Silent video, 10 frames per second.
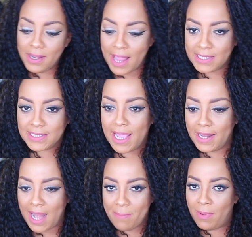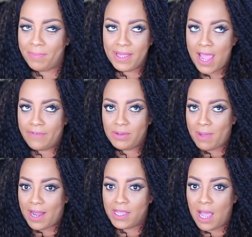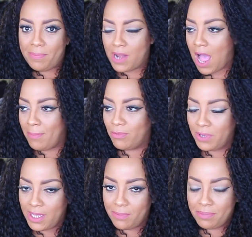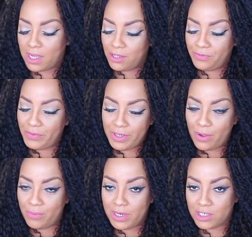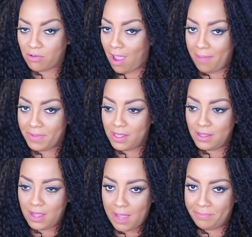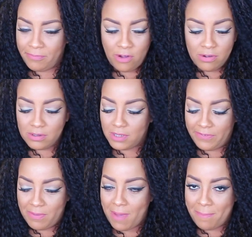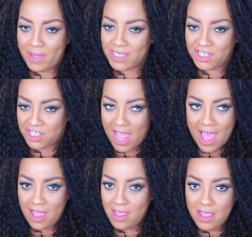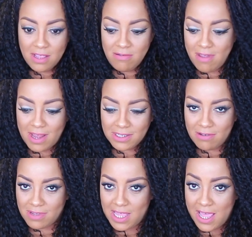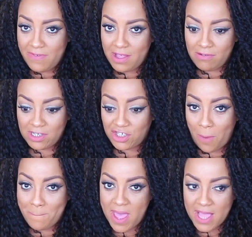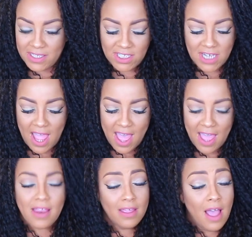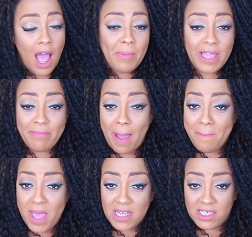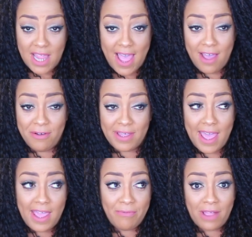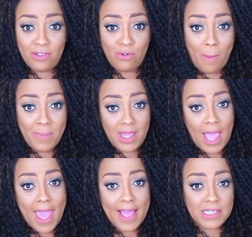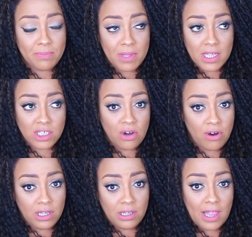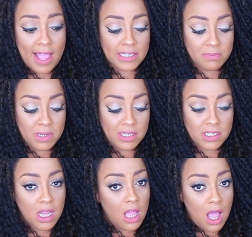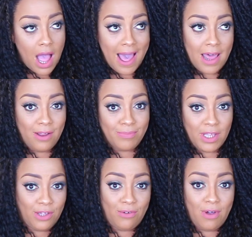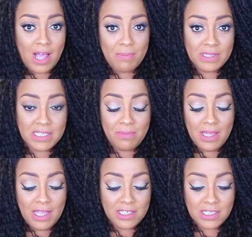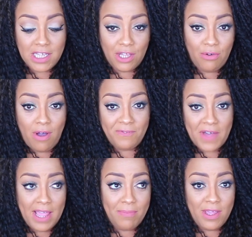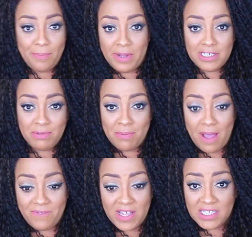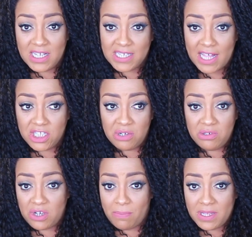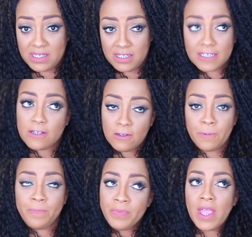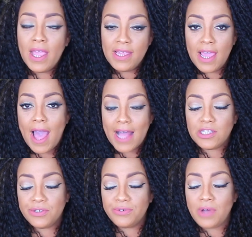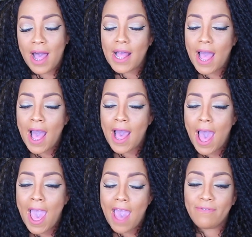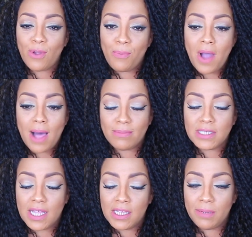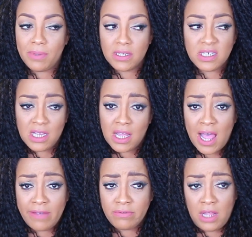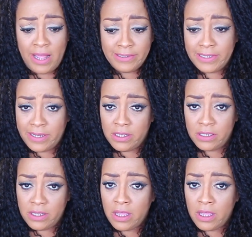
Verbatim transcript: Not saying that I'm gonna beat everybody up and I'ma win, but you really don't wanna try me. I'm gonna give it my best shot. You know that's gonna give it what your best shot. I'm gonna give my best shot, okay? Whether you a big ass bitch or a little ass bitch. I don't think you're going to come up to me and just think you're going to fight me or punch me in my face because I told your business. Cool. Yeah, I do. I, I, I have no problems telling the bitch. Yeah, I, I said it.